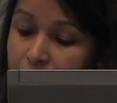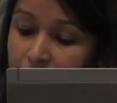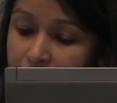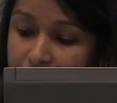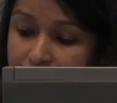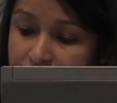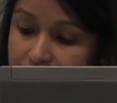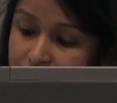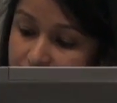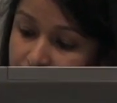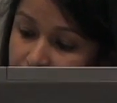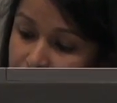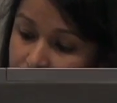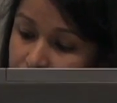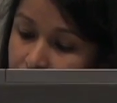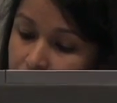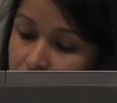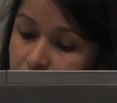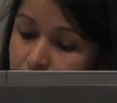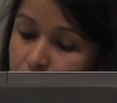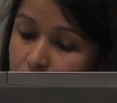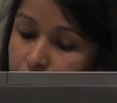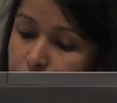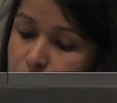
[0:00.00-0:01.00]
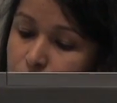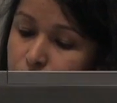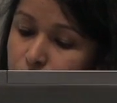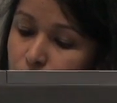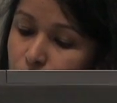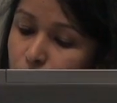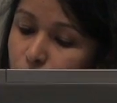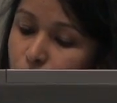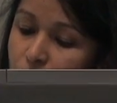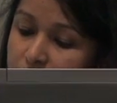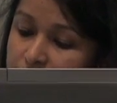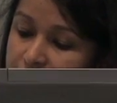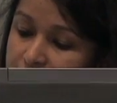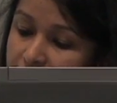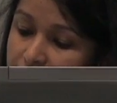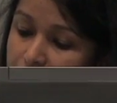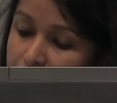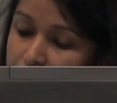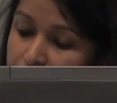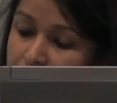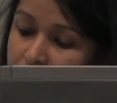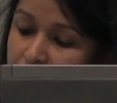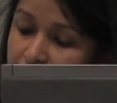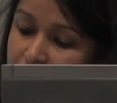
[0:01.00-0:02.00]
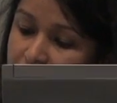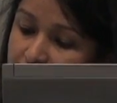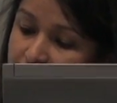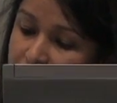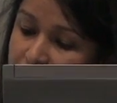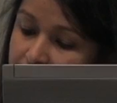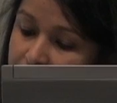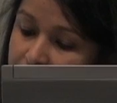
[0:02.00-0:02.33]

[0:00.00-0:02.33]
Pakistan. So what's happening is